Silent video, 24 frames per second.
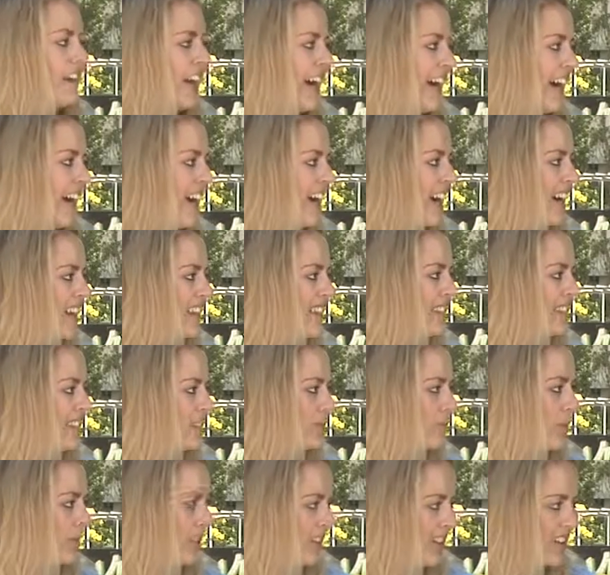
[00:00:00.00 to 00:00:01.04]
Okay,
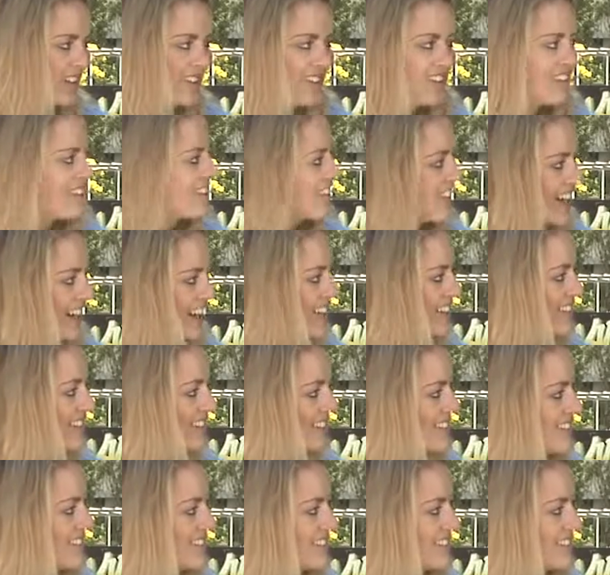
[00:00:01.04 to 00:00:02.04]
and what can you do there?